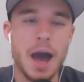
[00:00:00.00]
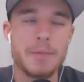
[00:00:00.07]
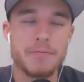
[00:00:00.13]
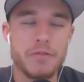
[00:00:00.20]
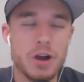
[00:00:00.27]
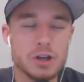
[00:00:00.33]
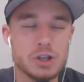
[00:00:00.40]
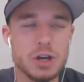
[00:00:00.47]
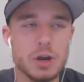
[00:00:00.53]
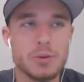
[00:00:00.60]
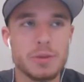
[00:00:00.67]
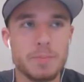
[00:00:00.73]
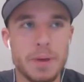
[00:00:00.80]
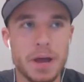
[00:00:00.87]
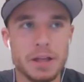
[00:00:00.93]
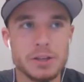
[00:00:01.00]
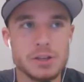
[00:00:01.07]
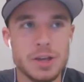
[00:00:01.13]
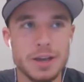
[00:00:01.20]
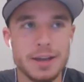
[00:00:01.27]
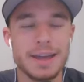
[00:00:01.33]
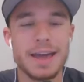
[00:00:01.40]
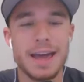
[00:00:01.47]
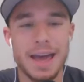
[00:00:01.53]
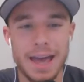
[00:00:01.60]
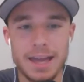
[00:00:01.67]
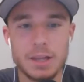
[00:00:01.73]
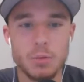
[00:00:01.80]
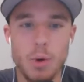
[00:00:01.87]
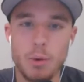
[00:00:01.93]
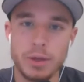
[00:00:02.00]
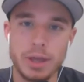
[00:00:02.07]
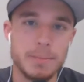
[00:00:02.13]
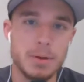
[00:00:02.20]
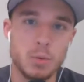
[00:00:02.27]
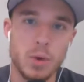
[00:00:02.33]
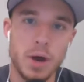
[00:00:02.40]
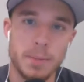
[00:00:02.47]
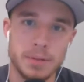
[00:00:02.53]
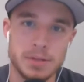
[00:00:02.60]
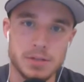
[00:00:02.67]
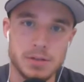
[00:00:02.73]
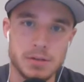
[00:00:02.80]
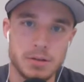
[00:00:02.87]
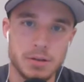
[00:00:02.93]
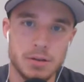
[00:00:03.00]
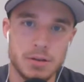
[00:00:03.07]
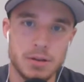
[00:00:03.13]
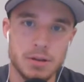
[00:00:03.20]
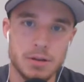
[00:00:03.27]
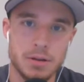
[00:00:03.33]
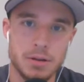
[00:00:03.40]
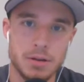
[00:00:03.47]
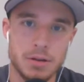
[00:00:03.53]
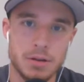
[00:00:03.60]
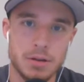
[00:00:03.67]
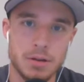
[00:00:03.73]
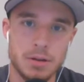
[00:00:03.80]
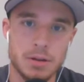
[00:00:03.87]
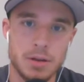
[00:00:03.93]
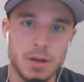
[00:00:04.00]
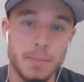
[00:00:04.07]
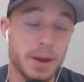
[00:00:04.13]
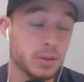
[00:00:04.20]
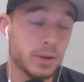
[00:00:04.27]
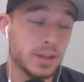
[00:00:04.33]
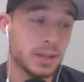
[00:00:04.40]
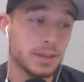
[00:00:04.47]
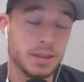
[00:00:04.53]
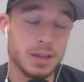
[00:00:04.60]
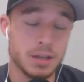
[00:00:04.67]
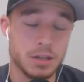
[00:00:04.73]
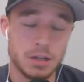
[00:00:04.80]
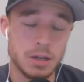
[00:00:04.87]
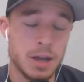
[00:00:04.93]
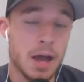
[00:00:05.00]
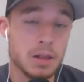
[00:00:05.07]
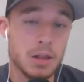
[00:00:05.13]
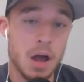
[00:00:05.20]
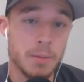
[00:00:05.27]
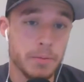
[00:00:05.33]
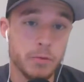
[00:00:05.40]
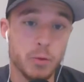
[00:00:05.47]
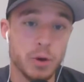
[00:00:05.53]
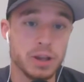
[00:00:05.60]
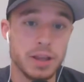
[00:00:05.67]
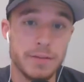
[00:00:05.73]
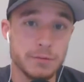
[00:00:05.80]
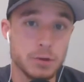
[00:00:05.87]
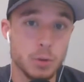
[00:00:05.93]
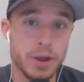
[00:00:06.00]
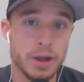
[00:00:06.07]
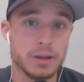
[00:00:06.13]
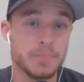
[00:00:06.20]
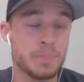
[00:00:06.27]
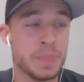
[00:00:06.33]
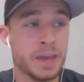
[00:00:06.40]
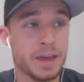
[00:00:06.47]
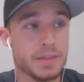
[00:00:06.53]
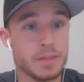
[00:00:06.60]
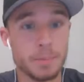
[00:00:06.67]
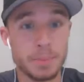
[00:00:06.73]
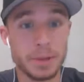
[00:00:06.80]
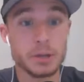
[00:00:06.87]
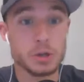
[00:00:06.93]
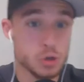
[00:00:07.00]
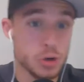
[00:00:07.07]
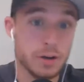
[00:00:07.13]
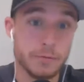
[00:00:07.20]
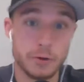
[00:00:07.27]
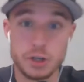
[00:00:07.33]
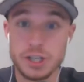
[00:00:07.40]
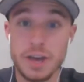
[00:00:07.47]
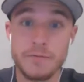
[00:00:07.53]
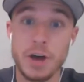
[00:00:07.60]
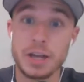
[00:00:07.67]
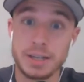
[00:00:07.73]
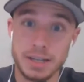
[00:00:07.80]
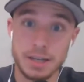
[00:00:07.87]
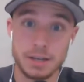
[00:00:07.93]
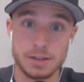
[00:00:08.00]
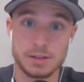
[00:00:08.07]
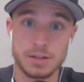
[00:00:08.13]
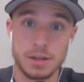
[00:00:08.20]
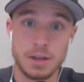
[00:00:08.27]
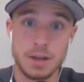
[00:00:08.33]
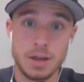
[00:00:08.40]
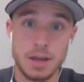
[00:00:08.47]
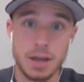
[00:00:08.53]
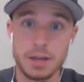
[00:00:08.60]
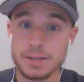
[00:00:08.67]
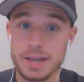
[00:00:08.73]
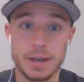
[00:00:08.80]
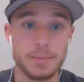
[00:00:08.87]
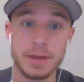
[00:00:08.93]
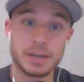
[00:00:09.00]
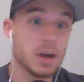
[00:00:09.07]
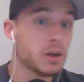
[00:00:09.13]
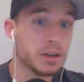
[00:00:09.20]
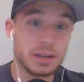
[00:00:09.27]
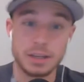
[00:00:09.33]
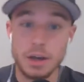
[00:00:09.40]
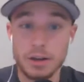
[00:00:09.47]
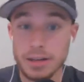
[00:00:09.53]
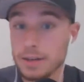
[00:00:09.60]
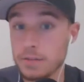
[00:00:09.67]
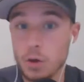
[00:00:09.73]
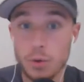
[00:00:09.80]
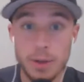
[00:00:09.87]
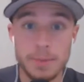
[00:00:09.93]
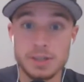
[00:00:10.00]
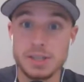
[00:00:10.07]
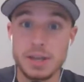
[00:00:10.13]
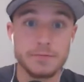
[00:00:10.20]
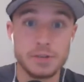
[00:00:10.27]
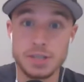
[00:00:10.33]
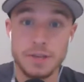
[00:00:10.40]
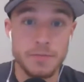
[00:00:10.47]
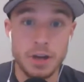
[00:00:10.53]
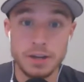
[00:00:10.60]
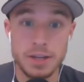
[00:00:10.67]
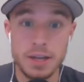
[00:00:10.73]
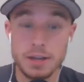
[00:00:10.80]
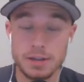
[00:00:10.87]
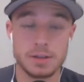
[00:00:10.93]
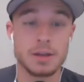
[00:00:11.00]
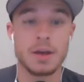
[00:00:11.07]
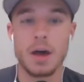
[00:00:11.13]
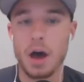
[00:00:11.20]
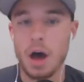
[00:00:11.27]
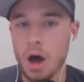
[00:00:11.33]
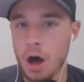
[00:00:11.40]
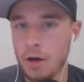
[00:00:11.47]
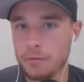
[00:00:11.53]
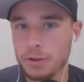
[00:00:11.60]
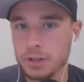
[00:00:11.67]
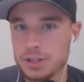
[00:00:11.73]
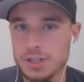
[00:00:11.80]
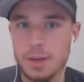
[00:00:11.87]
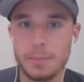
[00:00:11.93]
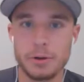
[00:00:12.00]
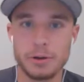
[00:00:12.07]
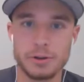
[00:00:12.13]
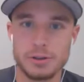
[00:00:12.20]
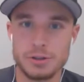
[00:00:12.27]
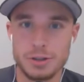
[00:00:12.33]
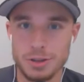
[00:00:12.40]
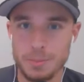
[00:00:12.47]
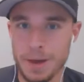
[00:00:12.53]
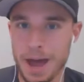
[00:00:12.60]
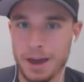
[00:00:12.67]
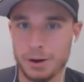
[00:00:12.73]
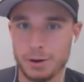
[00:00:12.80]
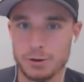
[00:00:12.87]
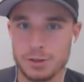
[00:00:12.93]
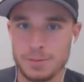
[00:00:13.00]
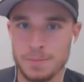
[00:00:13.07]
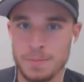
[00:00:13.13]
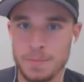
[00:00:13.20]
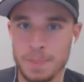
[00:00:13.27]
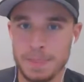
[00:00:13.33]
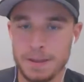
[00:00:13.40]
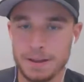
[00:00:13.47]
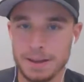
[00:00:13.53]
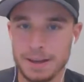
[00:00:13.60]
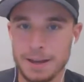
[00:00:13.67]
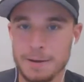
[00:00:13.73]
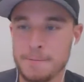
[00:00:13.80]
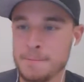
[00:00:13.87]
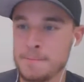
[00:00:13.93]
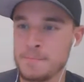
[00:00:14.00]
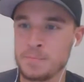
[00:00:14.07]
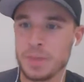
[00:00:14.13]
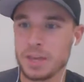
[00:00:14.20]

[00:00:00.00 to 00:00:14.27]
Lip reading: I'm frustrated with Belichick and you won't get me weapons. And by the way, not long before he left New England, the Bills traded for Stephon Diggs. And he's like, man, y'all can't even go get me Stephon Diggs. Awfully similar to the Packers. Okay.